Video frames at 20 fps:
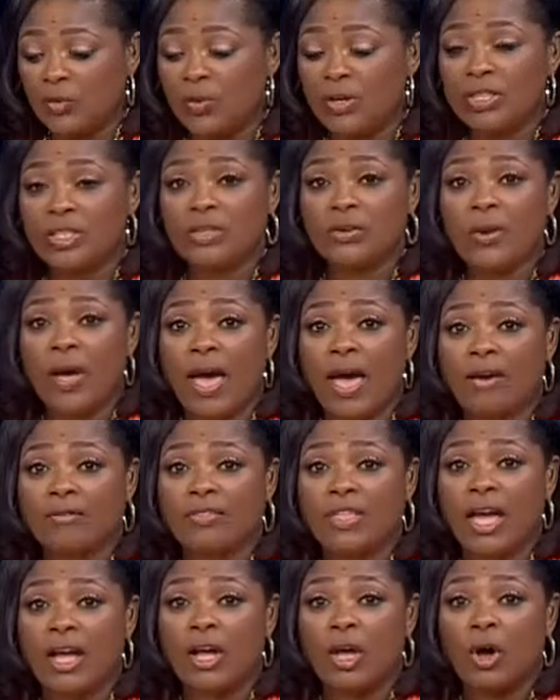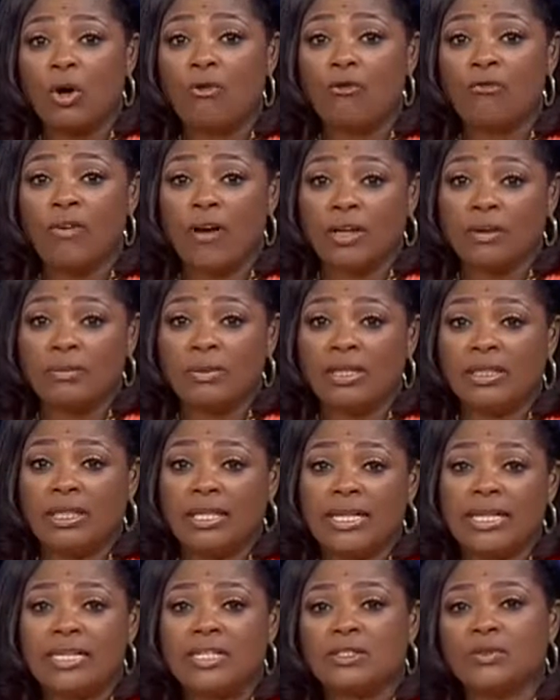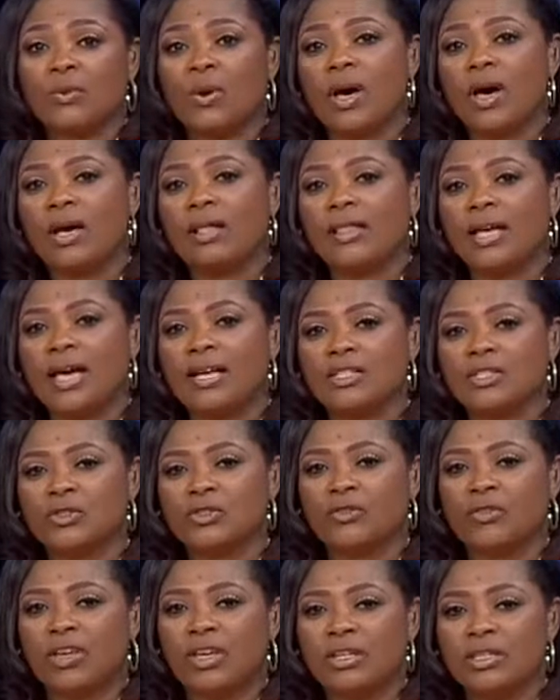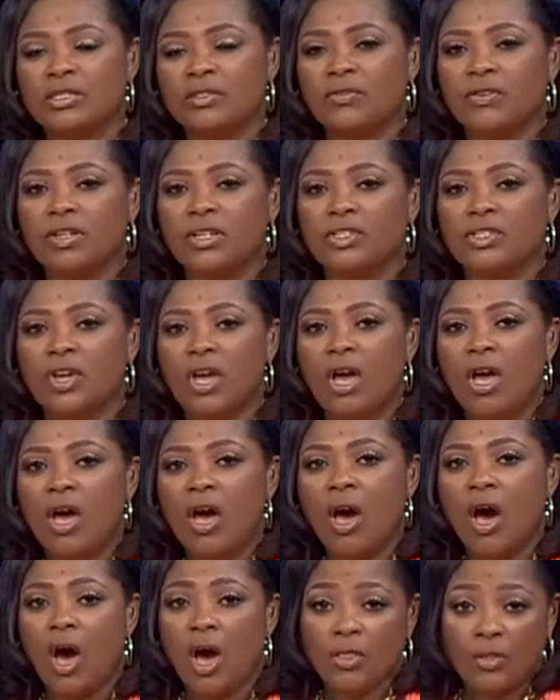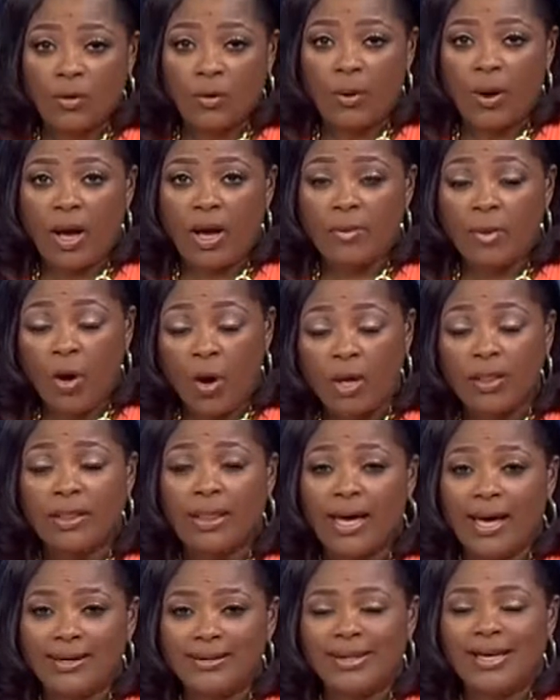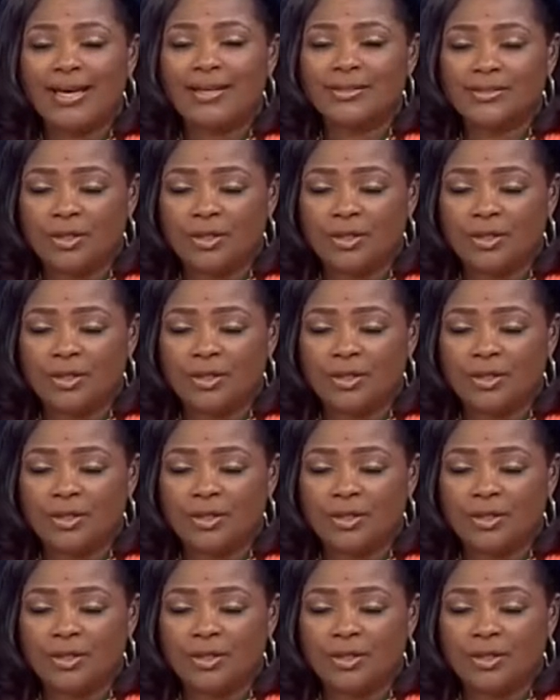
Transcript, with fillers: We do have that GoFundMe link as well as surveillance footage on the crime online at